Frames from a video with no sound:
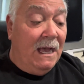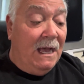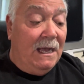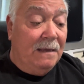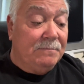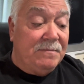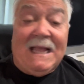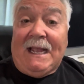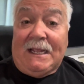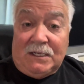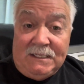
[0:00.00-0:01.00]
Uh,
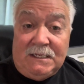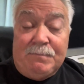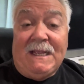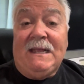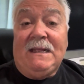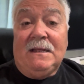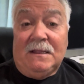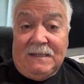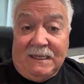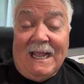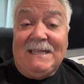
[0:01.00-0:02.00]
that could be
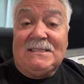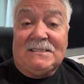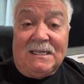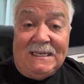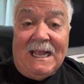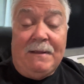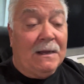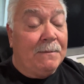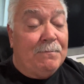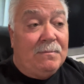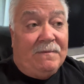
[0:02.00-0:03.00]
the case today.
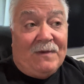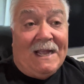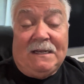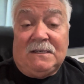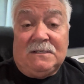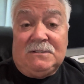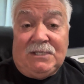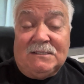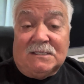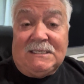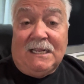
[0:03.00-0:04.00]
Um, in fact,
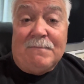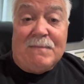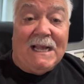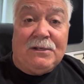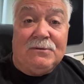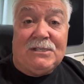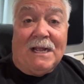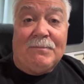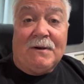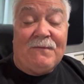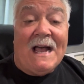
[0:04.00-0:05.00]
Jesus said in Matthew
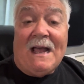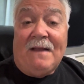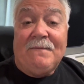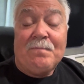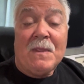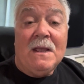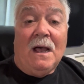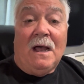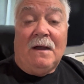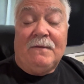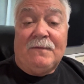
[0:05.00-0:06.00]
chapter 5,
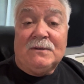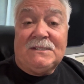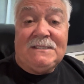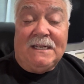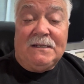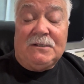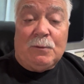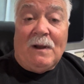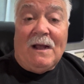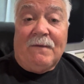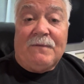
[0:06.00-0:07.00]
uh, verses 10 to
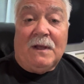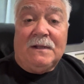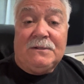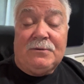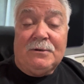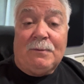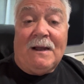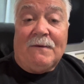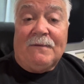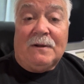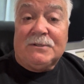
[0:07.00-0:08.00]
12 uh, through
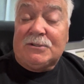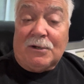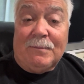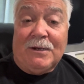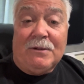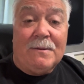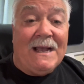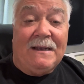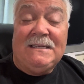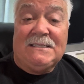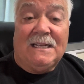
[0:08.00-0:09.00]
12 on the Sermon on the
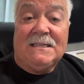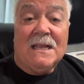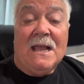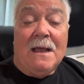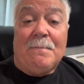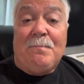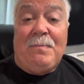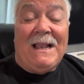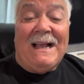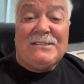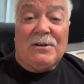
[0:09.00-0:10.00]
Mount, he said,
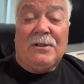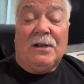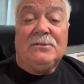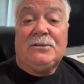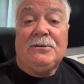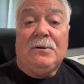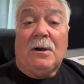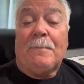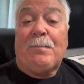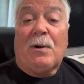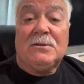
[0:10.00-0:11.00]
Blessed are those who
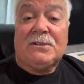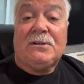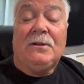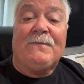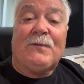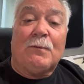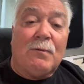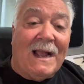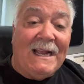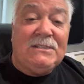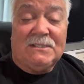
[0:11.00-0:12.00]
are persecuted for
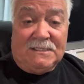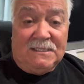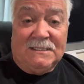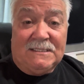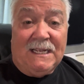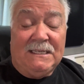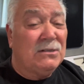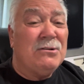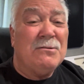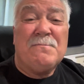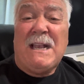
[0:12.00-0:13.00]
righteousness' sake. So
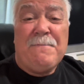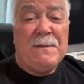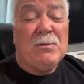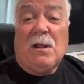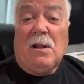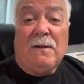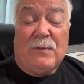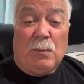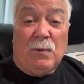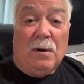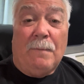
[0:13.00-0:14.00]
there are many people all over the
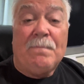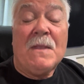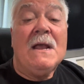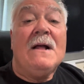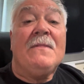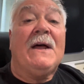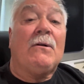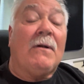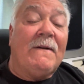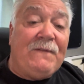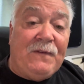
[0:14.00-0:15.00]
world that
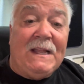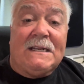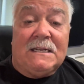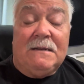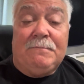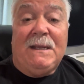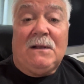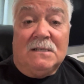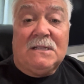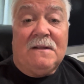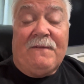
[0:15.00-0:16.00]
are afflicted
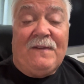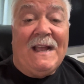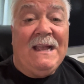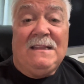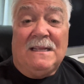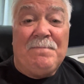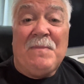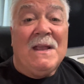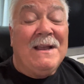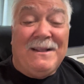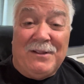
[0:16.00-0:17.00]
because of the faith, and
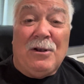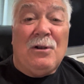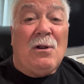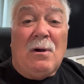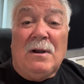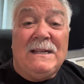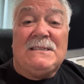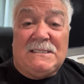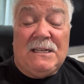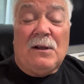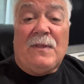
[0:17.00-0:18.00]
the Lord is
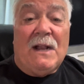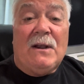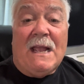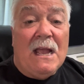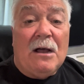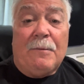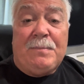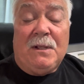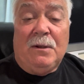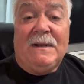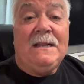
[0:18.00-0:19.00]
still there to help
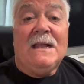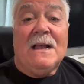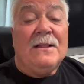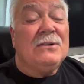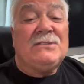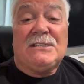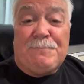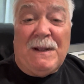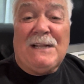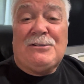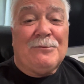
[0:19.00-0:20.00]
you. And there's a
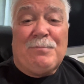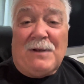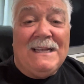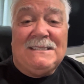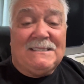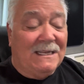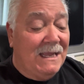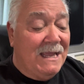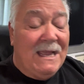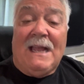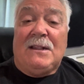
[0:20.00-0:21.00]
special place uh,
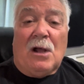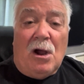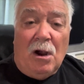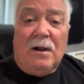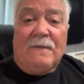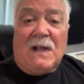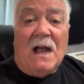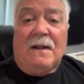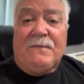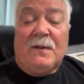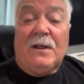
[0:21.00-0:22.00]
in the heart of
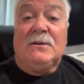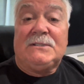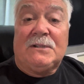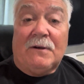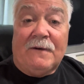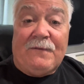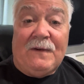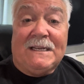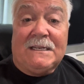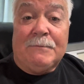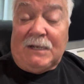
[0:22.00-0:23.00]
God for those that are
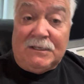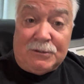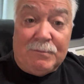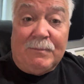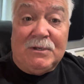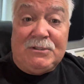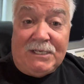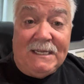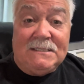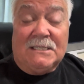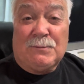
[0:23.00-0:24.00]
afflicted. Because remember,
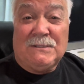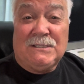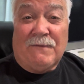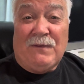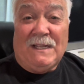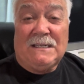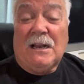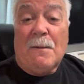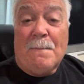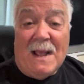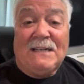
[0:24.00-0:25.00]
Jesus was afflicted,
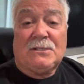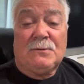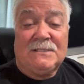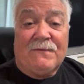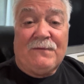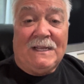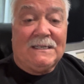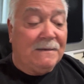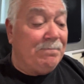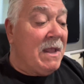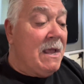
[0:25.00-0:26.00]
our Master was
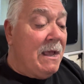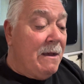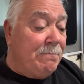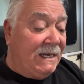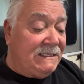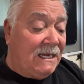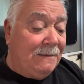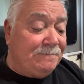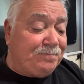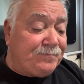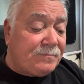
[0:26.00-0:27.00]
afflicted. But
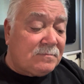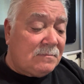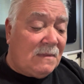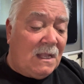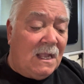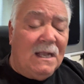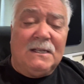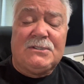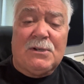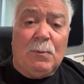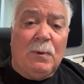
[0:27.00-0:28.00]
um, uh,
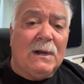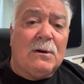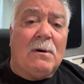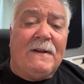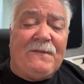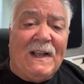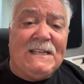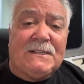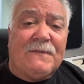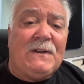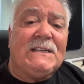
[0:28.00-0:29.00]
so we're going to face
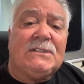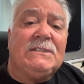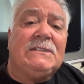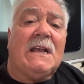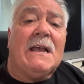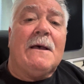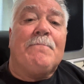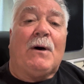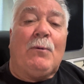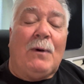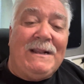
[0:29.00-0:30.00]
afflictions,
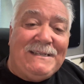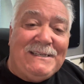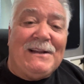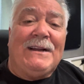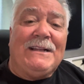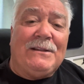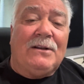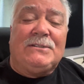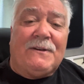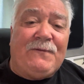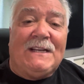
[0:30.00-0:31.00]
but during
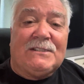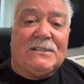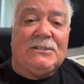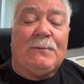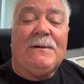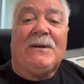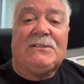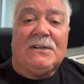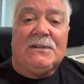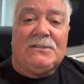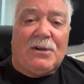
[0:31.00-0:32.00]
those afflictions, we must
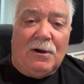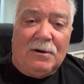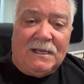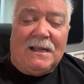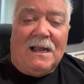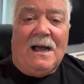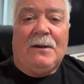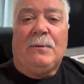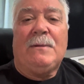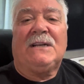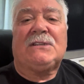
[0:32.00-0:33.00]
turn to God and
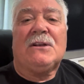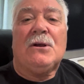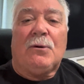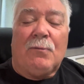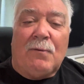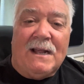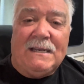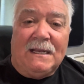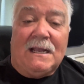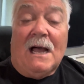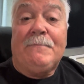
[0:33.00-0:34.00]
we must run to
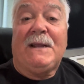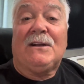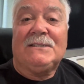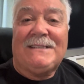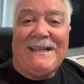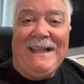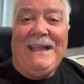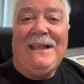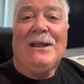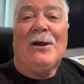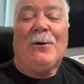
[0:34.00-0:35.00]
God because
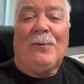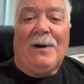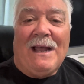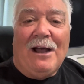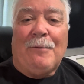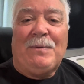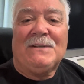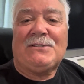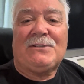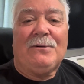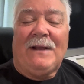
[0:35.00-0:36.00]
He will help us
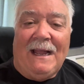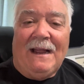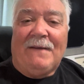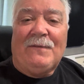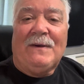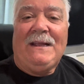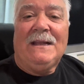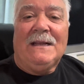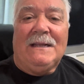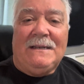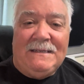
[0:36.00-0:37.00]
through every
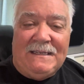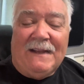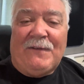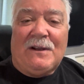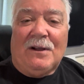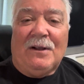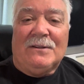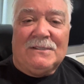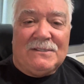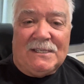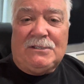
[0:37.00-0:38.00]
difficult
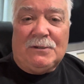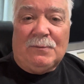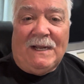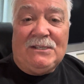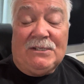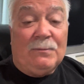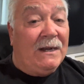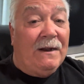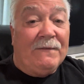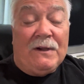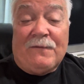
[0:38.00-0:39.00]
situation,
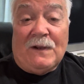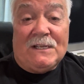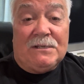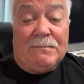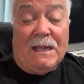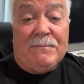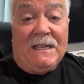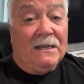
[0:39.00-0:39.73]
whatever your affliction may be.